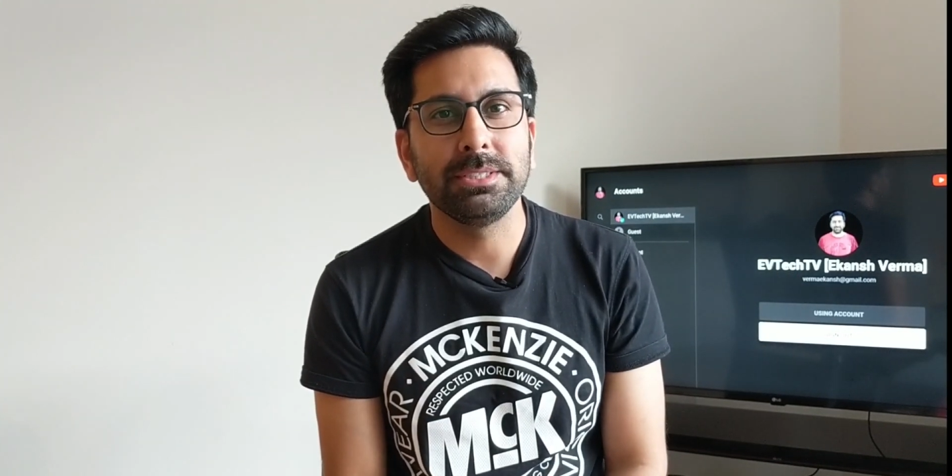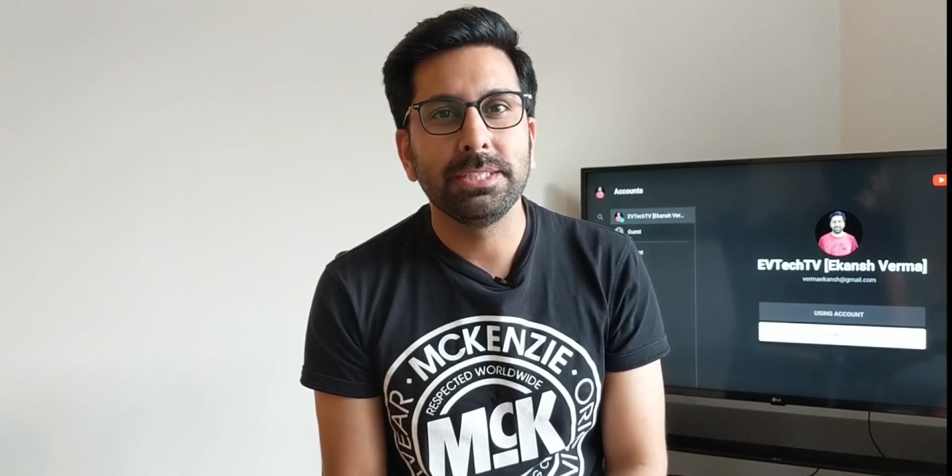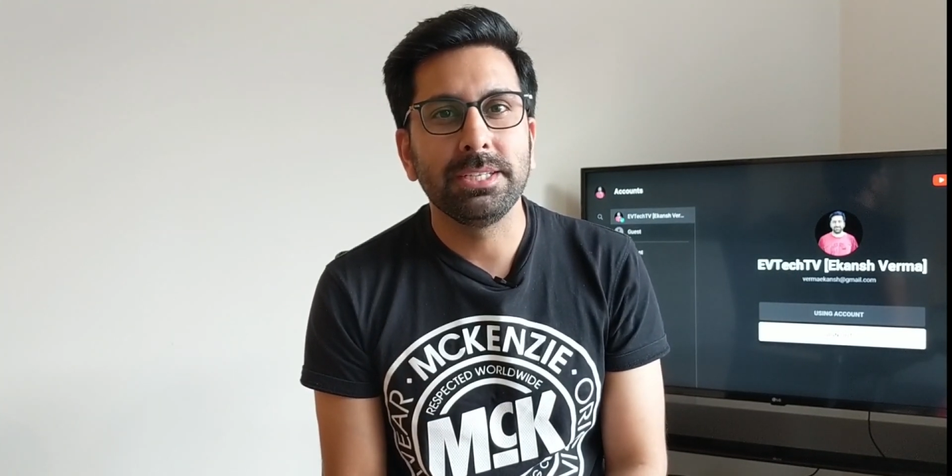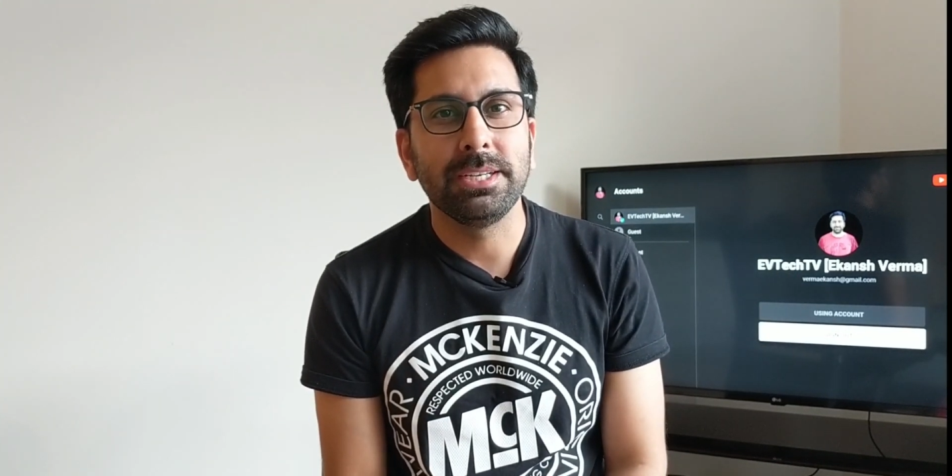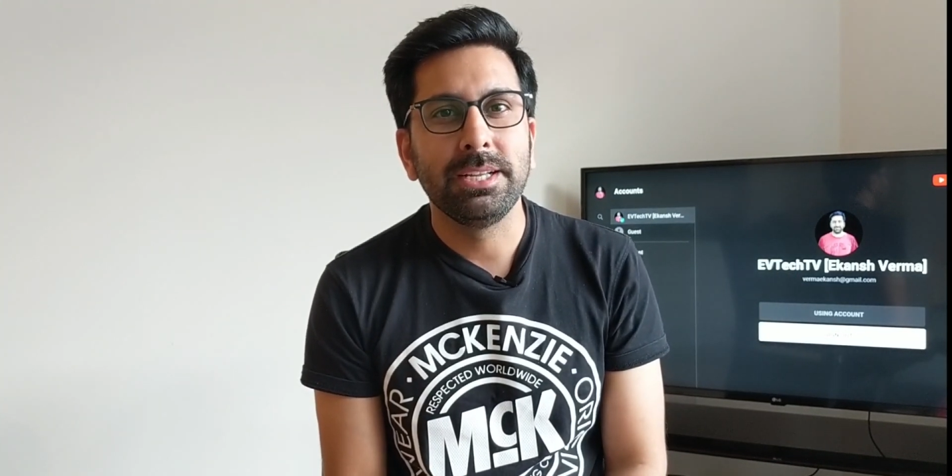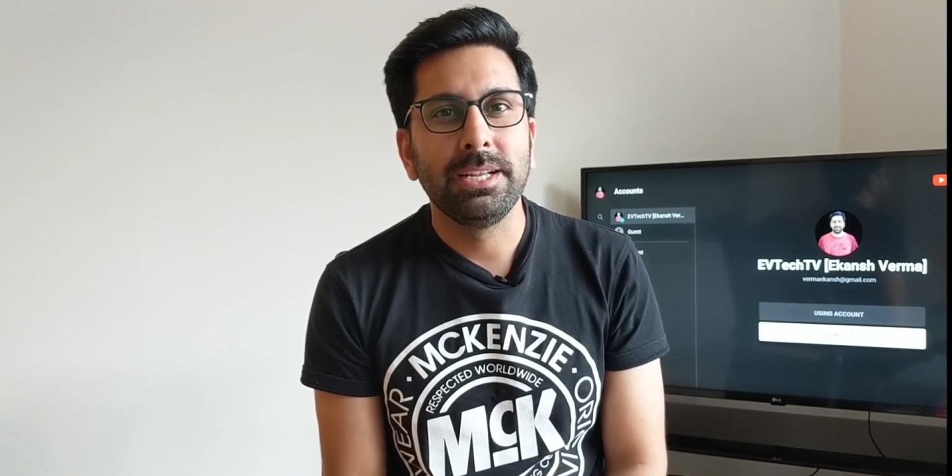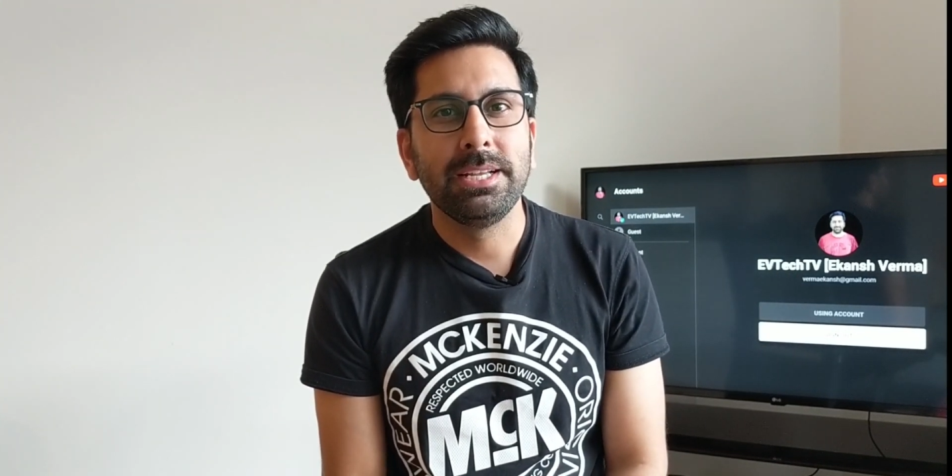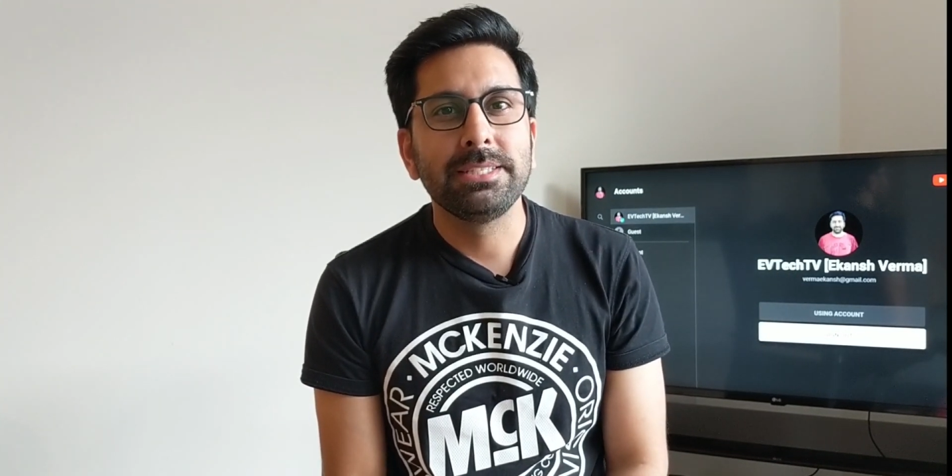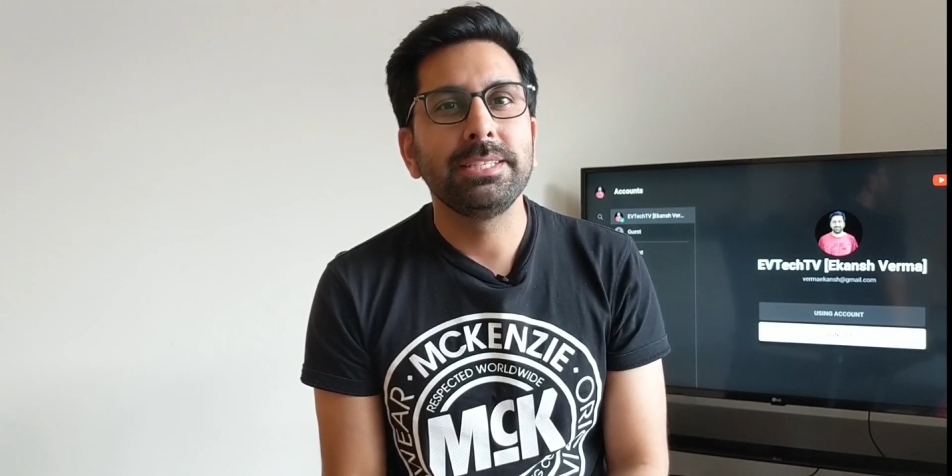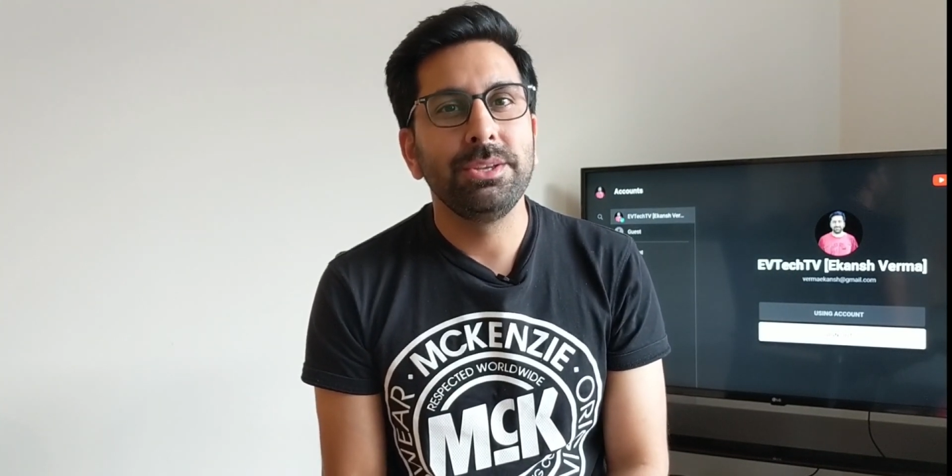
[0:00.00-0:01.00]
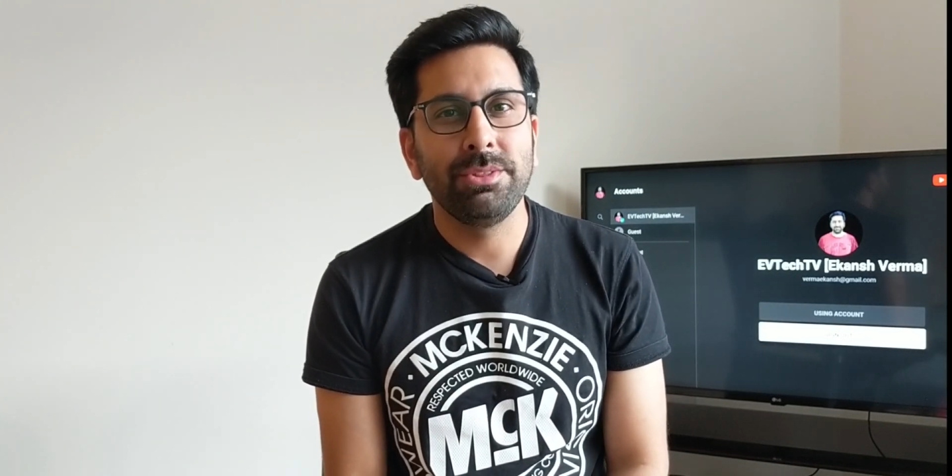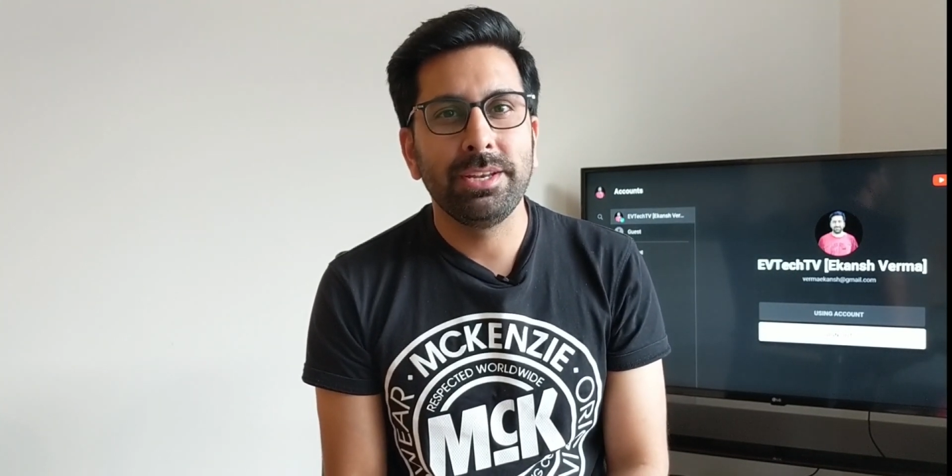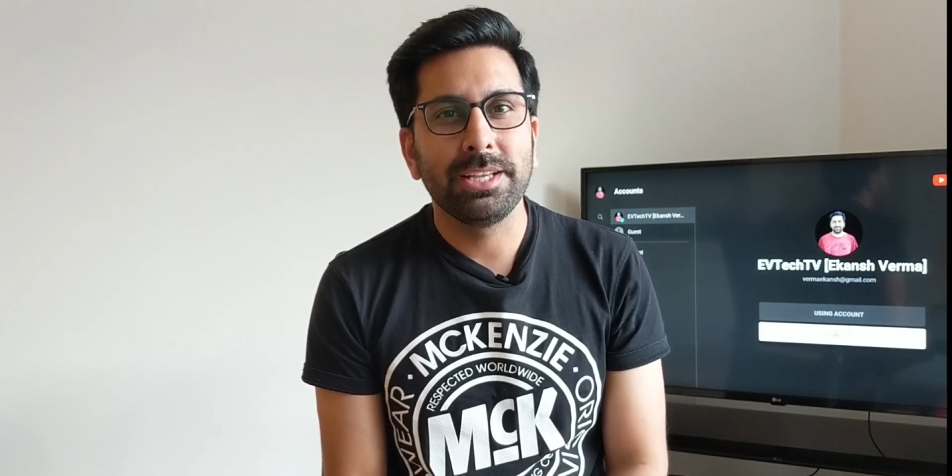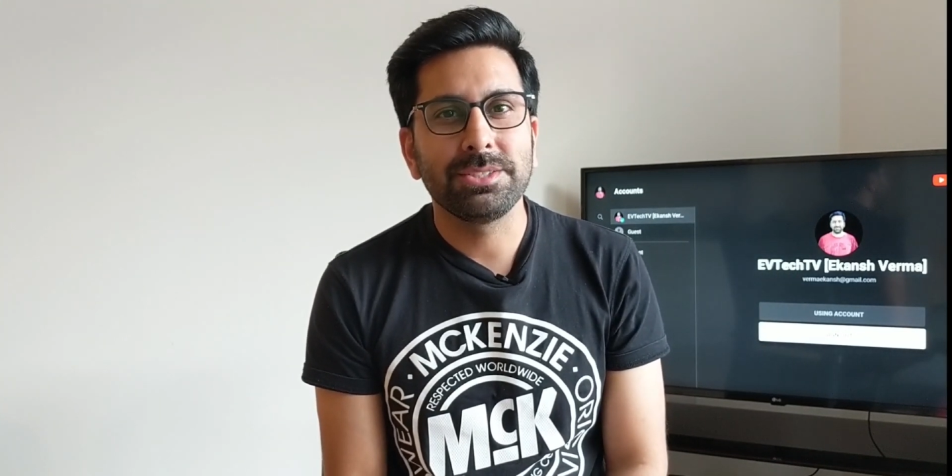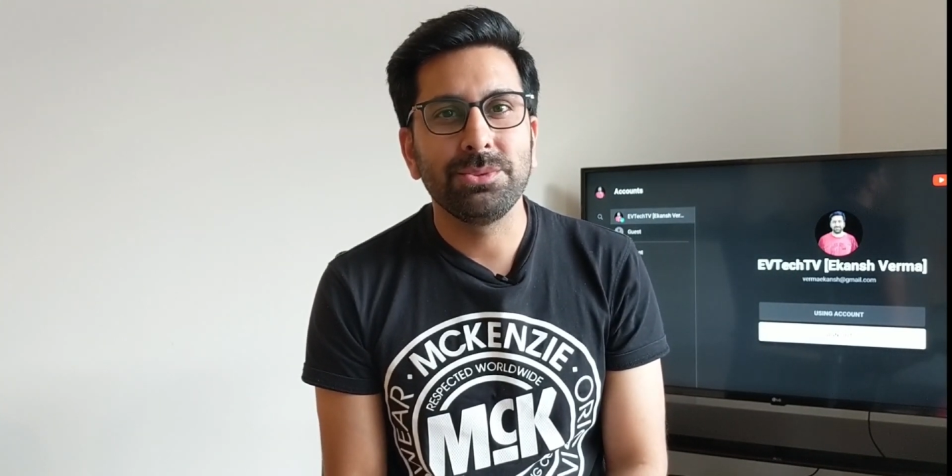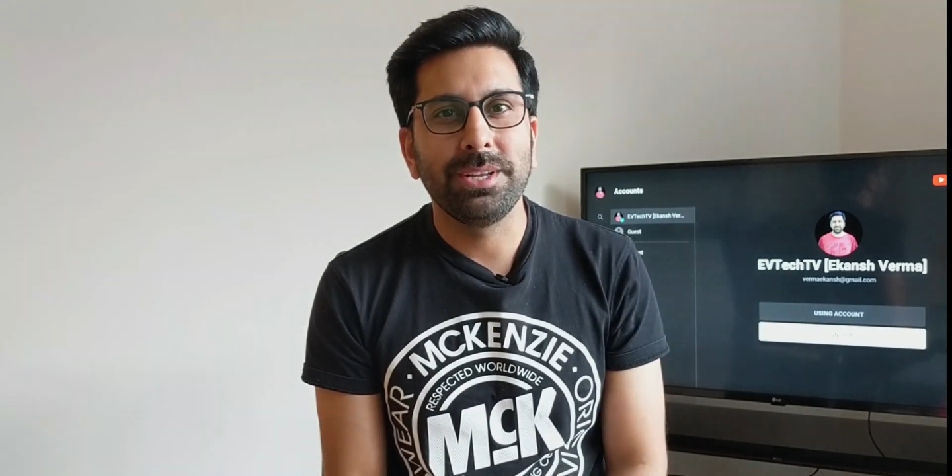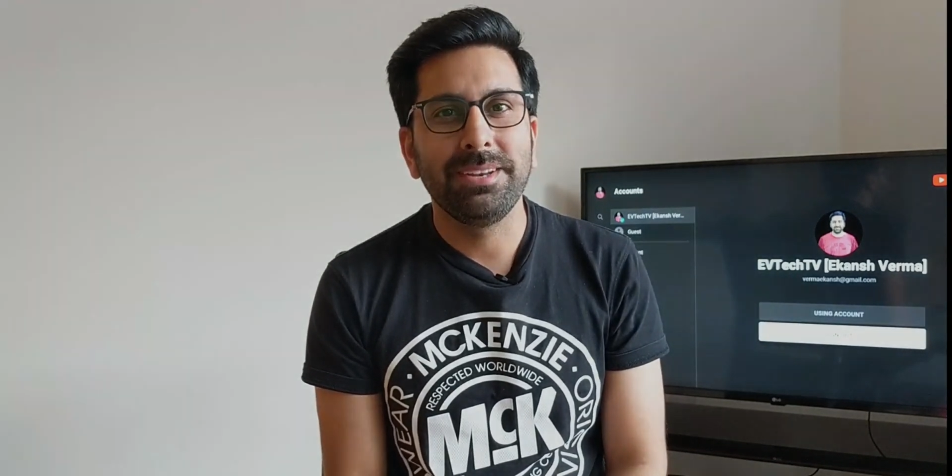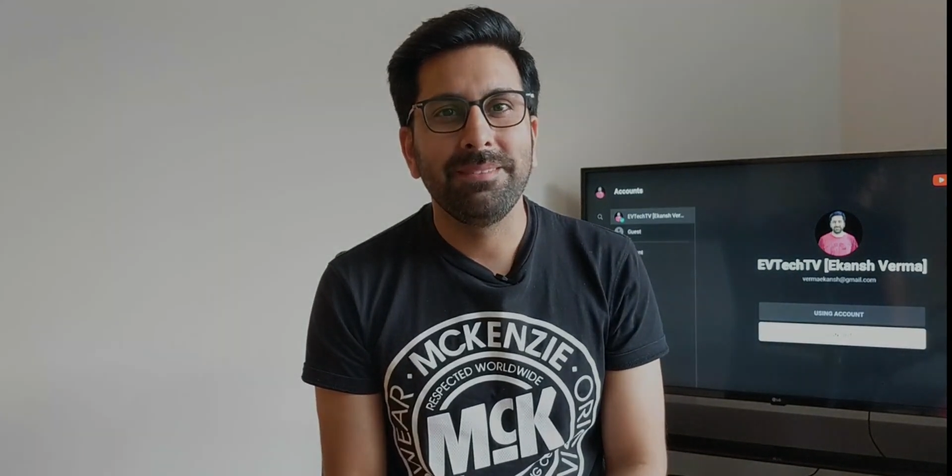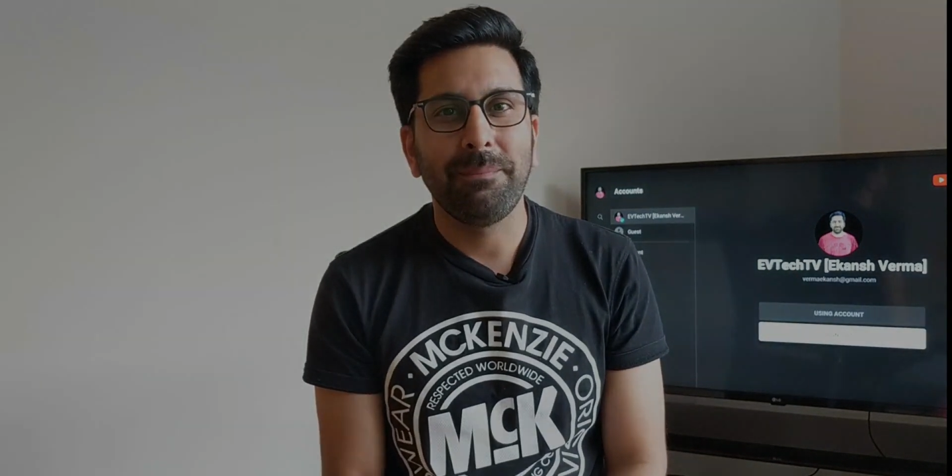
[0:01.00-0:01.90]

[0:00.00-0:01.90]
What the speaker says: share. See you in the next one.